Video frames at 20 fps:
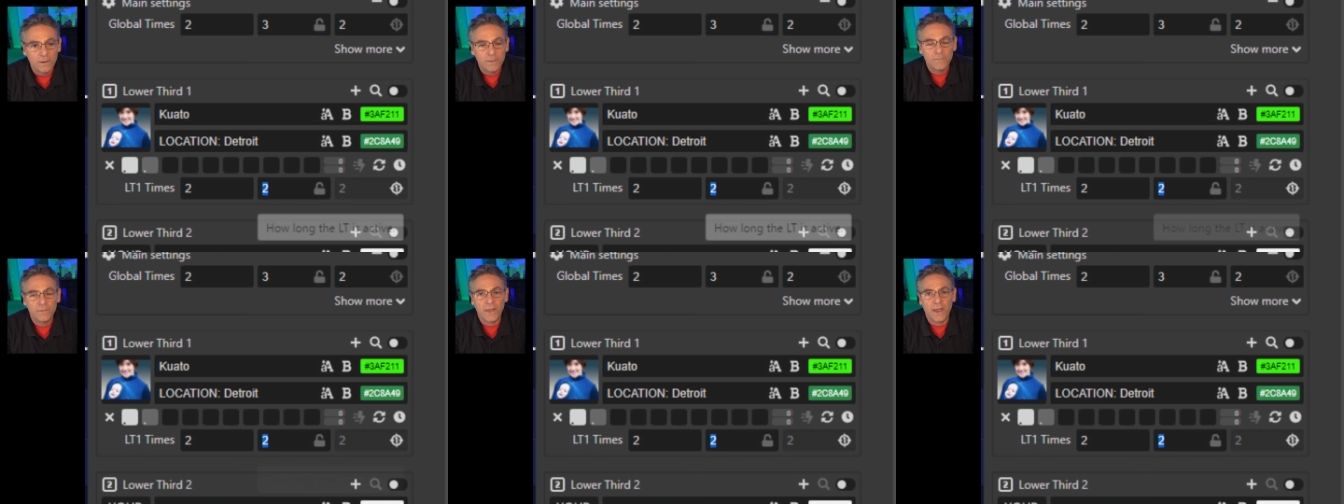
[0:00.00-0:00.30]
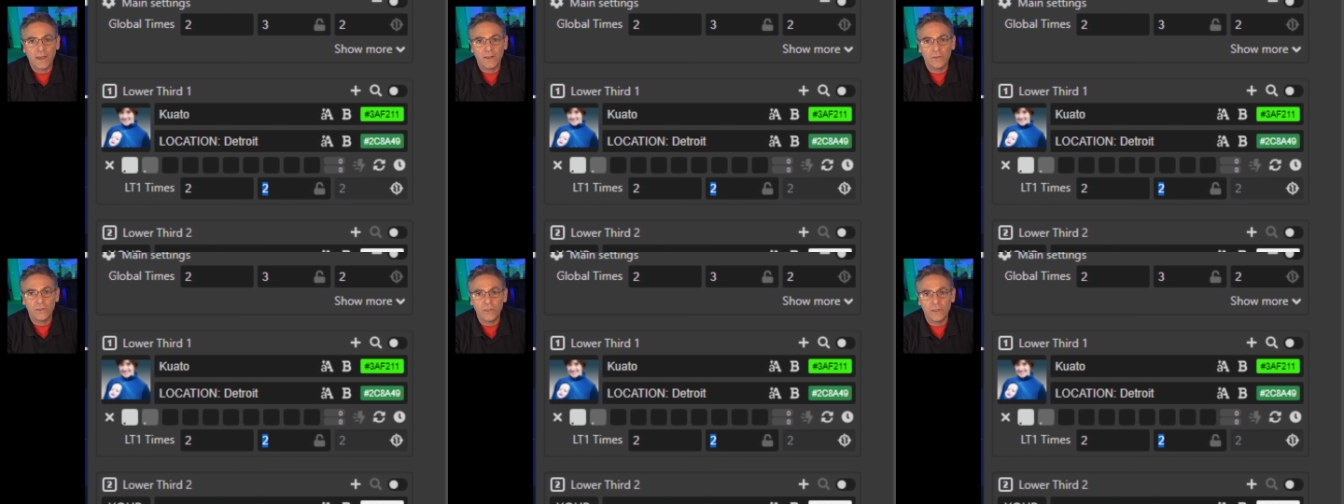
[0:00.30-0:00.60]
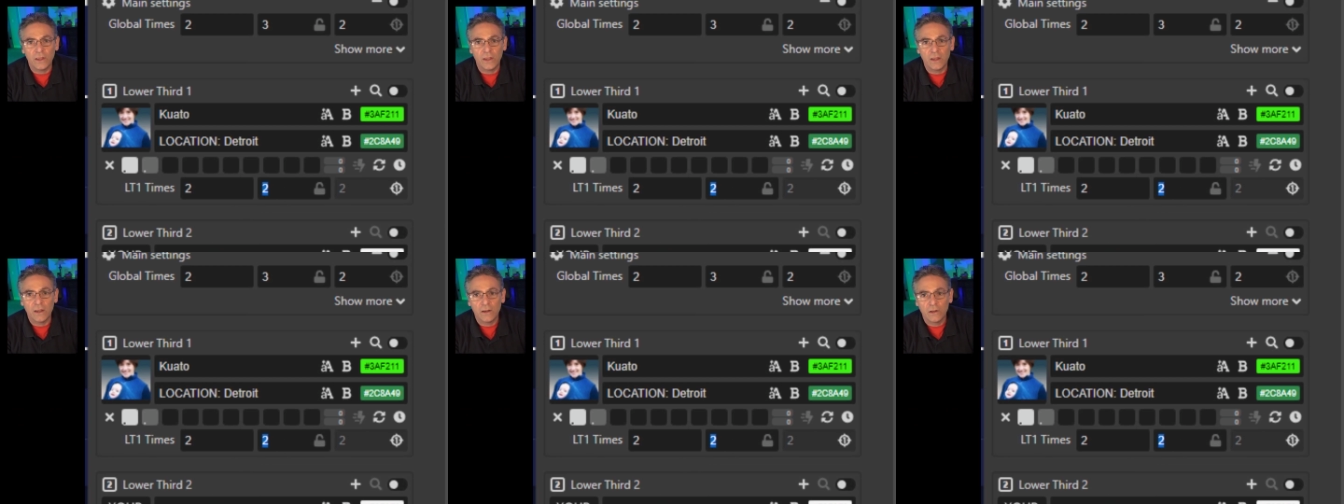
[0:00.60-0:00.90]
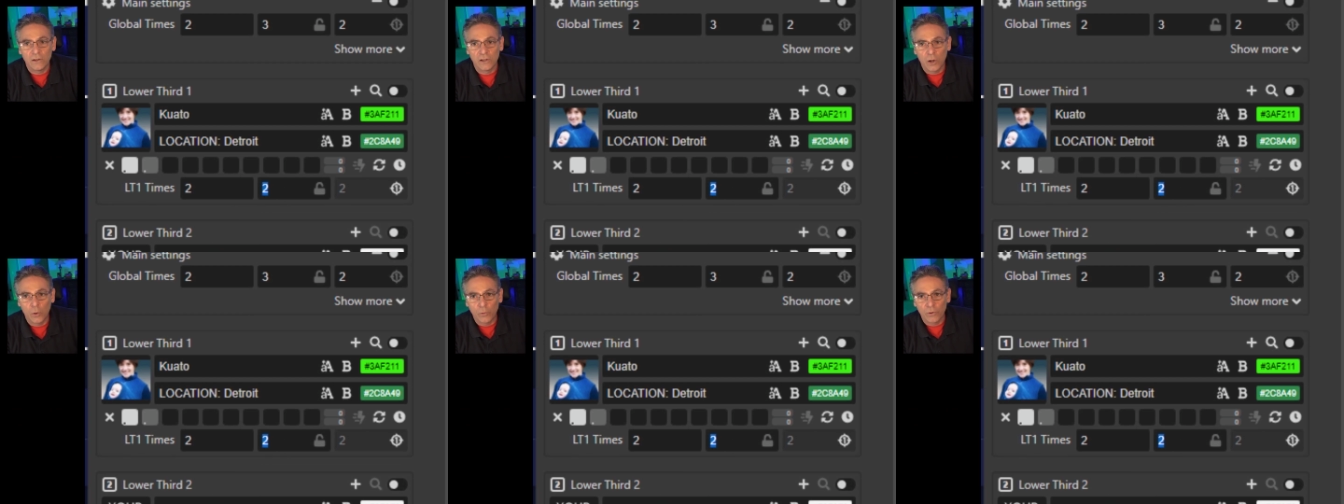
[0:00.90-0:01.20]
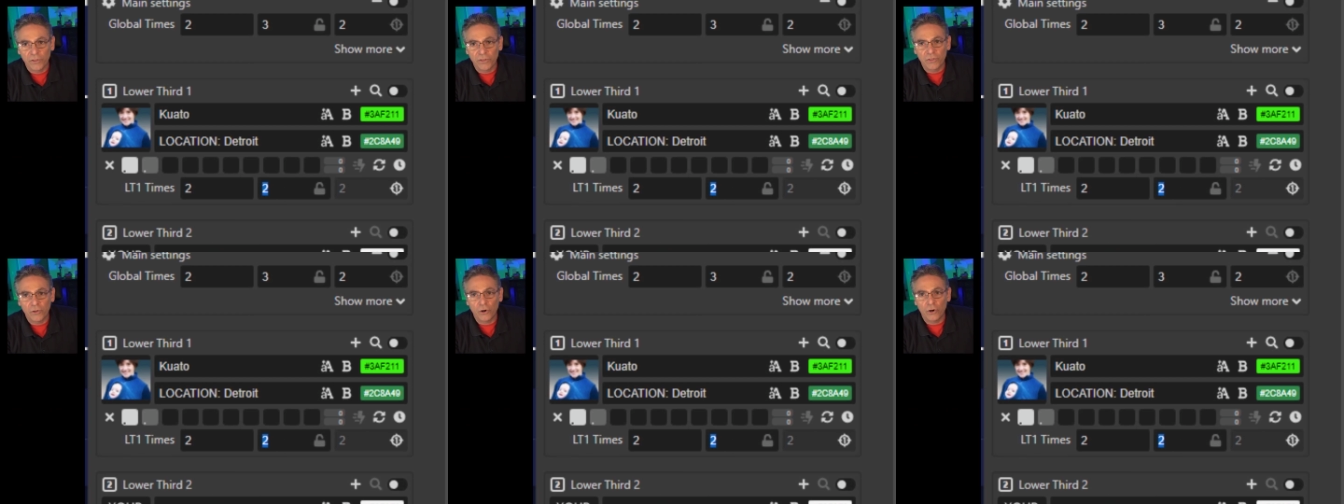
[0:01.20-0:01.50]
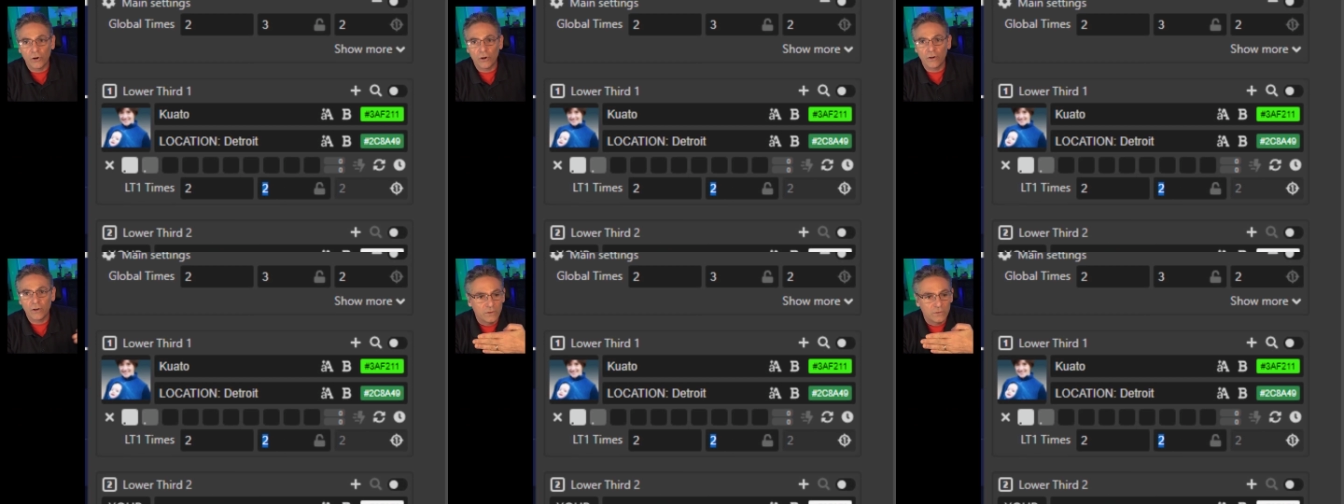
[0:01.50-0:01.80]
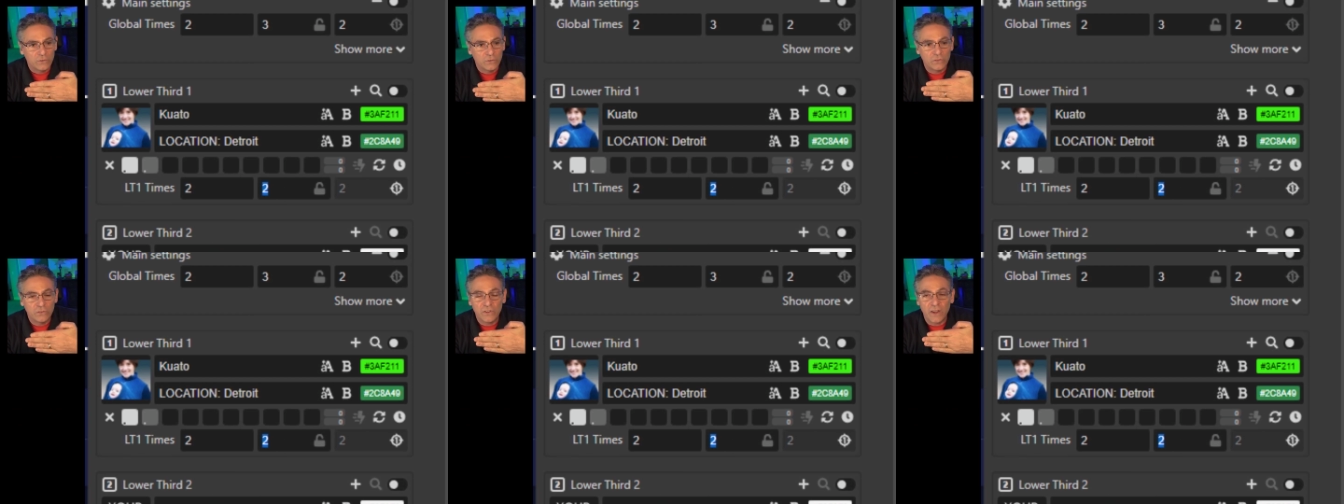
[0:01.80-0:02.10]
that the lower third
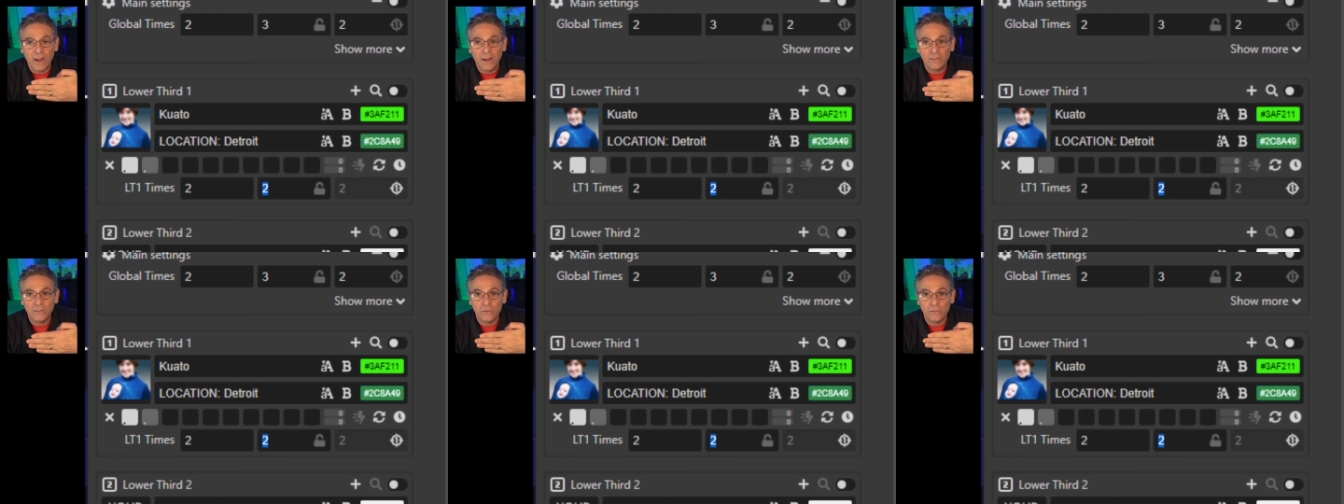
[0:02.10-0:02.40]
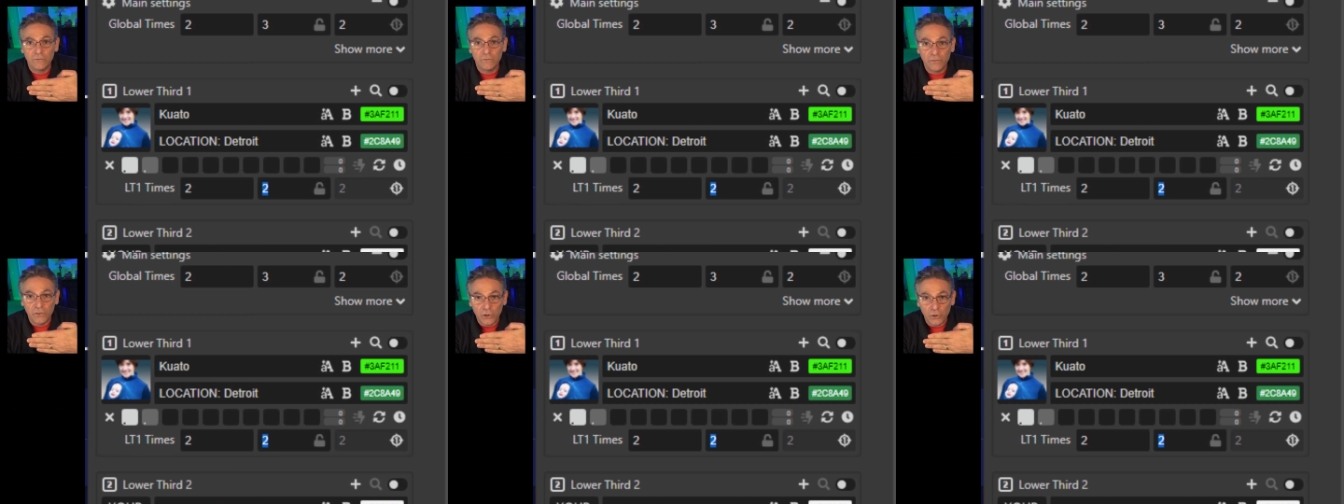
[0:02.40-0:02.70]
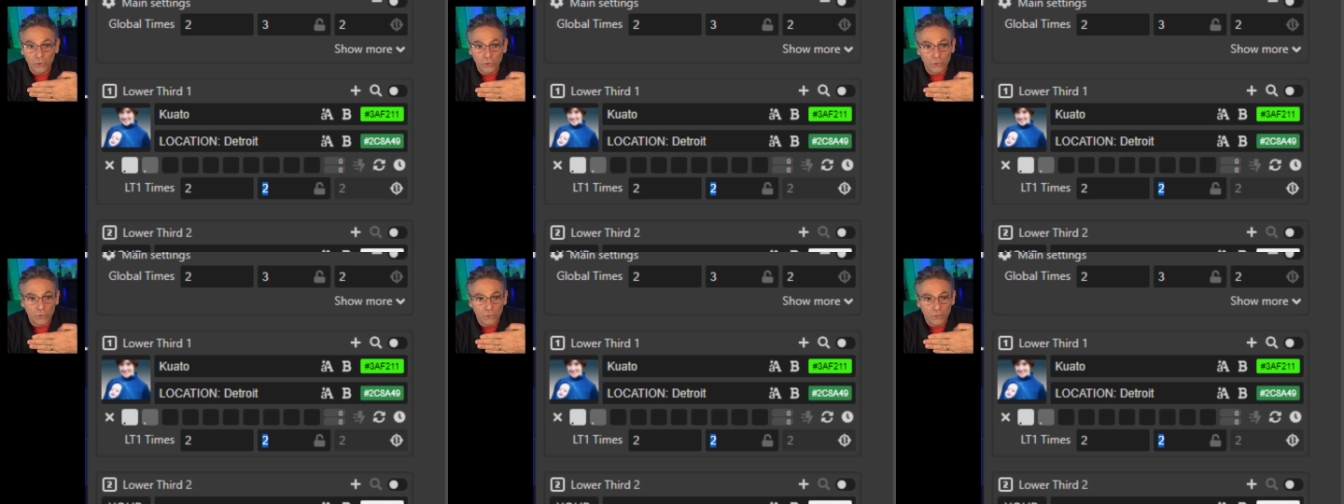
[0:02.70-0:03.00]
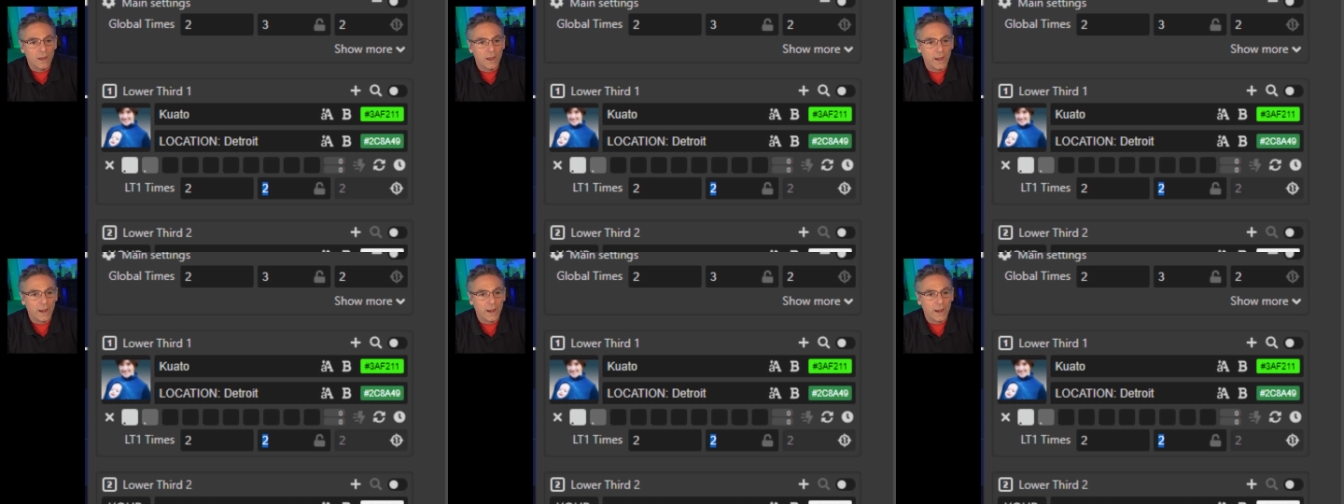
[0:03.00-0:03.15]
stays in view,